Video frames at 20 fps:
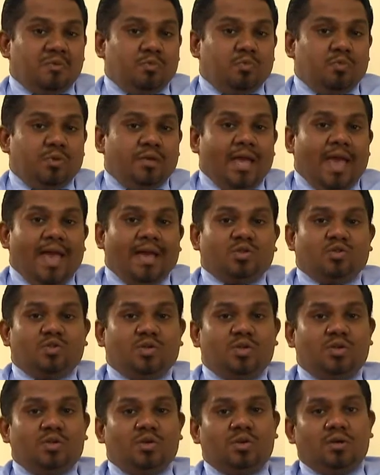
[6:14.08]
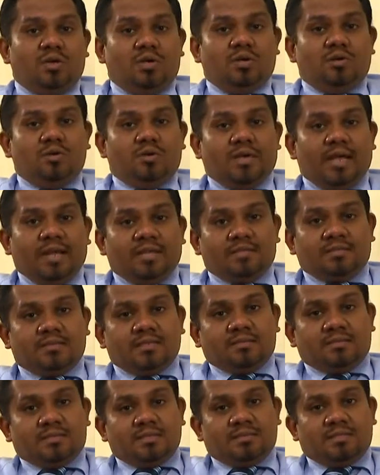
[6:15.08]
We actually don't look at
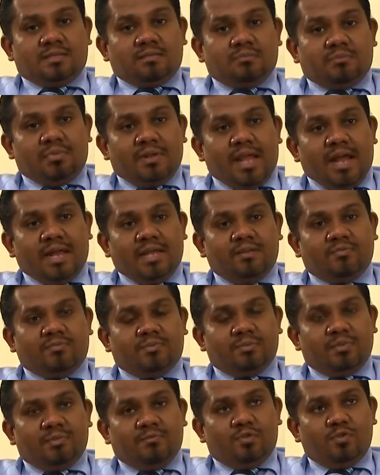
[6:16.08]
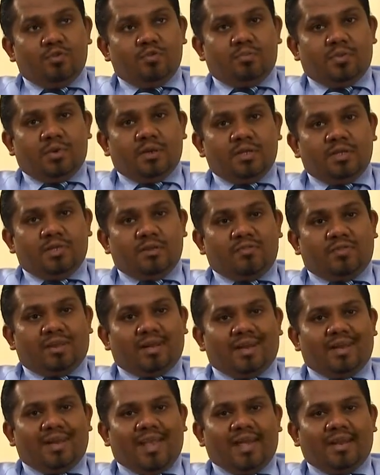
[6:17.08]
succession planning from the viewpoint of
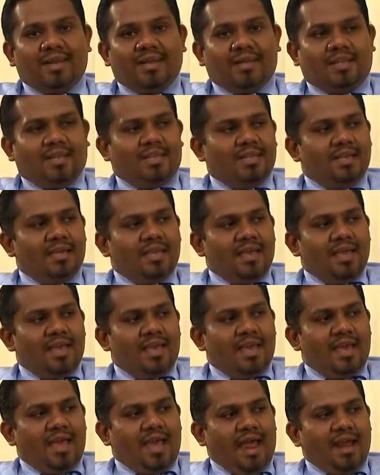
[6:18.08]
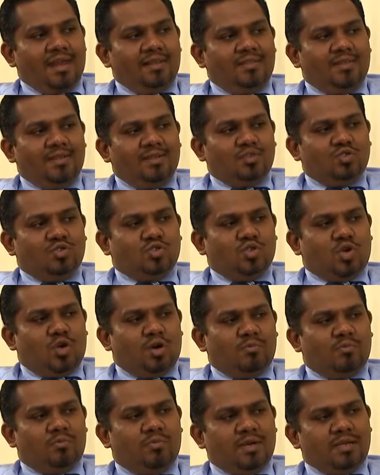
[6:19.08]
clarity and the
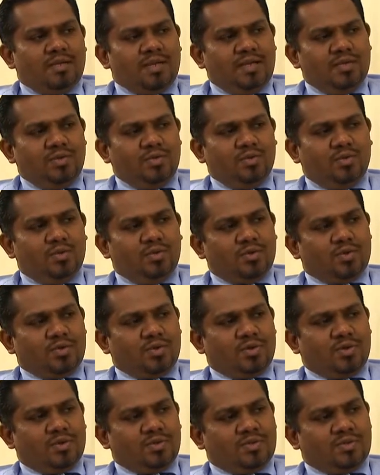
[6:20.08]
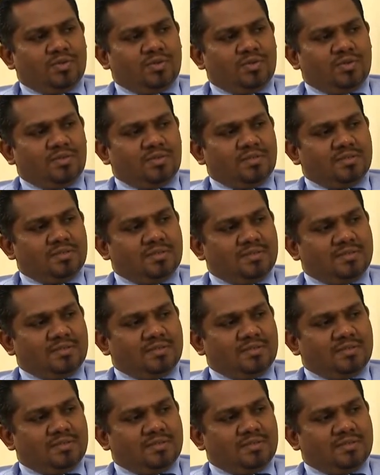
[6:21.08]
job. What are your thoughts on this?